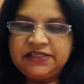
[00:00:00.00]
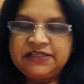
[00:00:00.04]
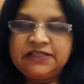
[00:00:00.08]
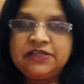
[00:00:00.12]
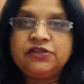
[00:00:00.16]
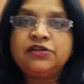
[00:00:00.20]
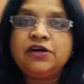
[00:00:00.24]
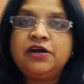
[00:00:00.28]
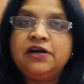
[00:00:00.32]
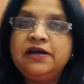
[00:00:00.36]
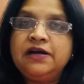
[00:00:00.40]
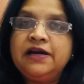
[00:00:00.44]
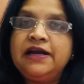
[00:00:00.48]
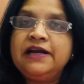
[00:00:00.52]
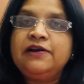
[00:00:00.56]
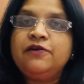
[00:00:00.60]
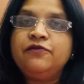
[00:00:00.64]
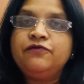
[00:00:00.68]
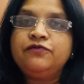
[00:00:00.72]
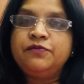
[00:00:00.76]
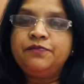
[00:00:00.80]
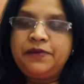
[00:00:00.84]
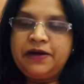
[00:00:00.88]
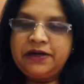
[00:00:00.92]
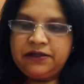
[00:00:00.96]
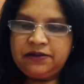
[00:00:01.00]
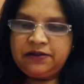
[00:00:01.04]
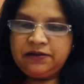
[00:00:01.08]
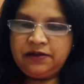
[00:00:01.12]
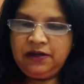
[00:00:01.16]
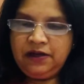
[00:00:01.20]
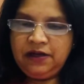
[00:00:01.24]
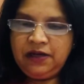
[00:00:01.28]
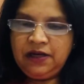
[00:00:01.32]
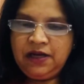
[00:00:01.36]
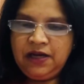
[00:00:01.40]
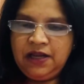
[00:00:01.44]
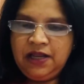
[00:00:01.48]
and third line of the metal,
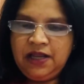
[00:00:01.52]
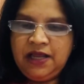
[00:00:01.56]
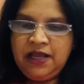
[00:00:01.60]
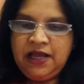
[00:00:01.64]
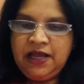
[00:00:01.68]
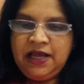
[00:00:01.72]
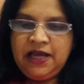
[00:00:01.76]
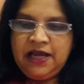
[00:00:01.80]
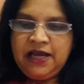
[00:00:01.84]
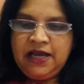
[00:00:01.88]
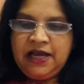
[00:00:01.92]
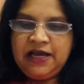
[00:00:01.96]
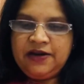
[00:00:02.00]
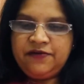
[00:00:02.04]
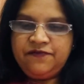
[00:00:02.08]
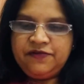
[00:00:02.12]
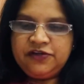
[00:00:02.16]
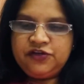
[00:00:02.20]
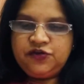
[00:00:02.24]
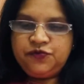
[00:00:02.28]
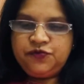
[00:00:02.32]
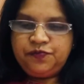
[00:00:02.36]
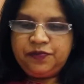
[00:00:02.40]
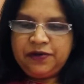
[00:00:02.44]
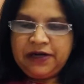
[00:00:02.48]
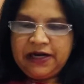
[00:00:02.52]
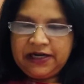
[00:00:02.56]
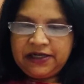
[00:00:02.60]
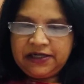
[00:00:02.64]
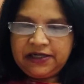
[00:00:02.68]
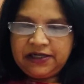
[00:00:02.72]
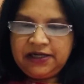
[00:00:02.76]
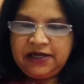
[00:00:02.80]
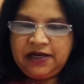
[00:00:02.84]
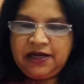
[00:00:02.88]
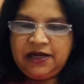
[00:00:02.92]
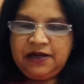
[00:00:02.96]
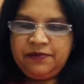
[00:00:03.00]
in which
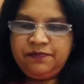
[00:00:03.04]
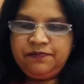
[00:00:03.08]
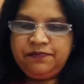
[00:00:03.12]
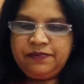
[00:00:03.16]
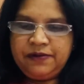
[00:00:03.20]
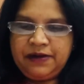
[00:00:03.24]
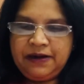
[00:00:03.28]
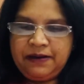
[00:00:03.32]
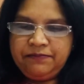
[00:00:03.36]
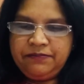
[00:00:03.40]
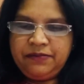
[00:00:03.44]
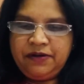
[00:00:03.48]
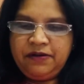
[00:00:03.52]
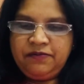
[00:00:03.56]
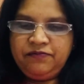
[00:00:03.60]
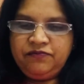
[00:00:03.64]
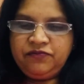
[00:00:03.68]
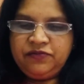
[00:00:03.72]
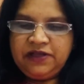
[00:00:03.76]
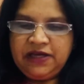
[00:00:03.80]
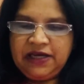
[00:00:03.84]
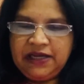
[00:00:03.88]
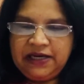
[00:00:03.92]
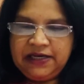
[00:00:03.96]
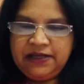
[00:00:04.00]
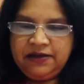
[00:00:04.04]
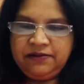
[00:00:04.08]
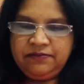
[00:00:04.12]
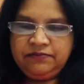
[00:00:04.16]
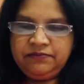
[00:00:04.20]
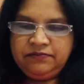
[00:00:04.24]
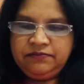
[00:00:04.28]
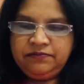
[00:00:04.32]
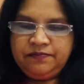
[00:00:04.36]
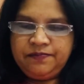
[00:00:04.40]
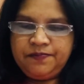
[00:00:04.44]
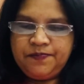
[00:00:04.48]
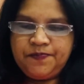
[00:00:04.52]
platina, plumbum,
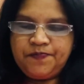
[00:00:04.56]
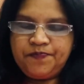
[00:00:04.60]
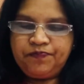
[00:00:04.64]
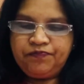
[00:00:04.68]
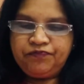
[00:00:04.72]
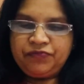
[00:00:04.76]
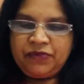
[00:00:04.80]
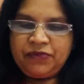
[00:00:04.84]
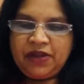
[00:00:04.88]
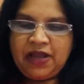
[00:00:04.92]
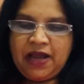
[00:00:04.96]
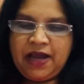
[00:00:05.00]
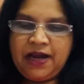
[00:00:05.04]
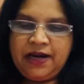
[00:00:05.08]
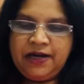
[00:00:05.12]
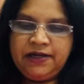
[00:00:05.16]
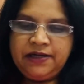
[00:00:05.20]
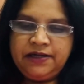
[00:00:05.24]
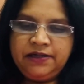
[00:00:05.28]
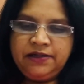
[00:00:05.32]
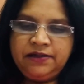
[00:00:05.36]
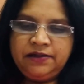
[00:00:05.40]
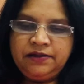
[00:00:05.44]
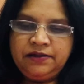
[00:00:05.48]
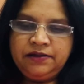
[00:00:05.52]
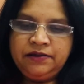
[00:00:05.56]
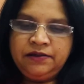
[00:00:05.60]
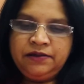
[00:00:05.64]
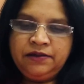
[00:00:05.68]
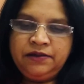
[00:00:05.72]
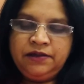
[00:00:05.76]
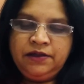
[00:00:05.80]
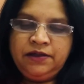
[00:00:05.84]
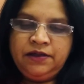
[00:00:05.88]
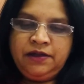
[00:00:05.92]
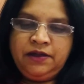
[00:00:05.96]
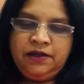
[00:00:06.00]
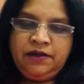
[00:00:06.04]
thallium. And
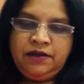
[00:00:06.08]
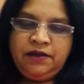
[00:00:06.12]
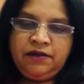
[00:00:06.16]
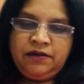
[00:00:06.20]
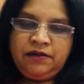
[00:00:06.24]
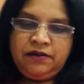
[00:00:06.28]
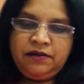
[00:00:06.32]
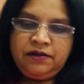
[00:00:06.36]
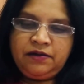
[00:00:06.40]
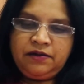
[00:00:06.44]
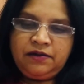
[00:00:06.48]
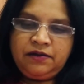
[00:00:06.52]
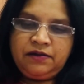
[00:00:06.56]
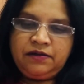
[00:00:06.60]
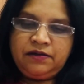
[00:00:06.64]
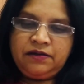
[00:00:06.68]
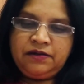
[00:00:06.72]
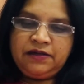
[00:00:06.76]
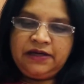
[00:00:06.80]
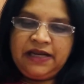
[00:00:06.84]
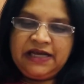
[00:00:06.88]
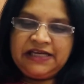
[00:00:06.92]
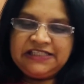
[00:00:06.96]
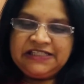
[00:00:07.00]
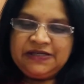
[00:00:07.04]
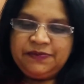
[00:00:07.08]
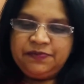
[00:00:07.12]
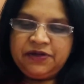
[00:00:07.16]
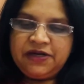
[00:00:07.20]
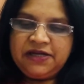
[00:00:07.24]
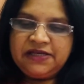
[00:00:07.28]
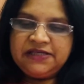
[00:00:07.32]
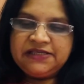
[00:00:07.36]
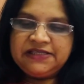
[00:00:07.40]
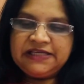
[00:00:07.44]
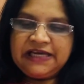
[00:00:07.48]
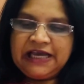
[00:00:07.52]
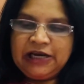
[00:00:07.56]
next chapter
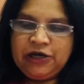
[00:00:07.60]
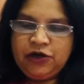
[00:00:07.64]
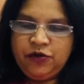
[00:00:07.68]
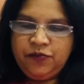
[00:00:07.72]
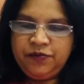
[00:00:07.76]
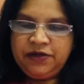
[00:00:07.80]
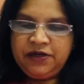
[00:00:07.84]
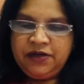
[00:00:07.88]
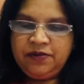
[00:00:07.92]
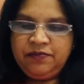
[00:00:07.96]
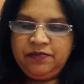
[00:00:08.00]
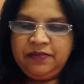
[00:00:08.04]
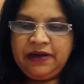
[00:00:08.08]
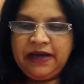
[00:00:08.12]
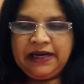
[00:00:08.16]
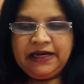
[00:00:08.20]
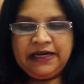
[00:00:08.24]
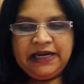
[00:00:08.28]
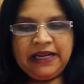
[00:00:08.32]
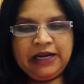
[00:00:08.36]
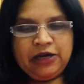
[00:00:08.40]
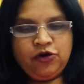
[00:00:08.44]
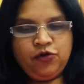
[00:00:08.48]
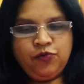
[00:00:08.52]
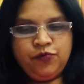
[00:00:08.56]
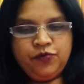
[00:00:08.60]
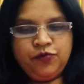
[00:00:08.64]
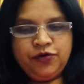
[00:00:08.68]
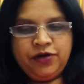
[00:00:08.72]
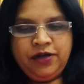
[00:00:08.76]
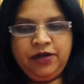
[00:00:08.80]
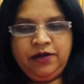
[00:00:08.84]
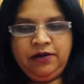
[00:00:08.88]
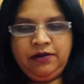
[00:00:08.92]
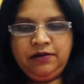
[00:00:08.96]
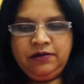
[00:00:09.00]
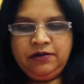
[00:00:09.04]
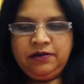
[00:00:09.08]
is aluminum and
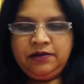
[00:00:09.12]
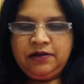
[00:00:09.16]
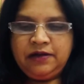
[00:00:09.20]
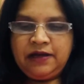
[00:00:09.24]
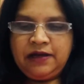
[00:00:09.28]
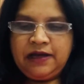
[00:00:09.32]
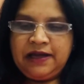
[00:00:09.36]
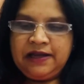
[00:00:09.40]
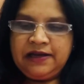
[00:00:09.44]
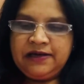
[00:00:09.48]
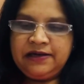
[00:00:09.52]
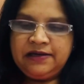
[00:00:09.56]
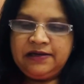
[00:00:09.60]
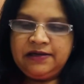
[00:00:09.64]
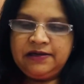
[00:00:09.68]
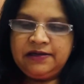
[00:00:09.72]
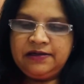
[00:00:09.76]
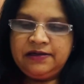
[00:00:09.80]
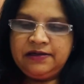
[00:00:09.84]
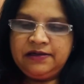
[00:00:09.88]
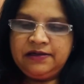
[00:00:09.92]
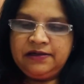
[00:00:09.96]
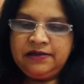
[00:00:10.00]
alumina, and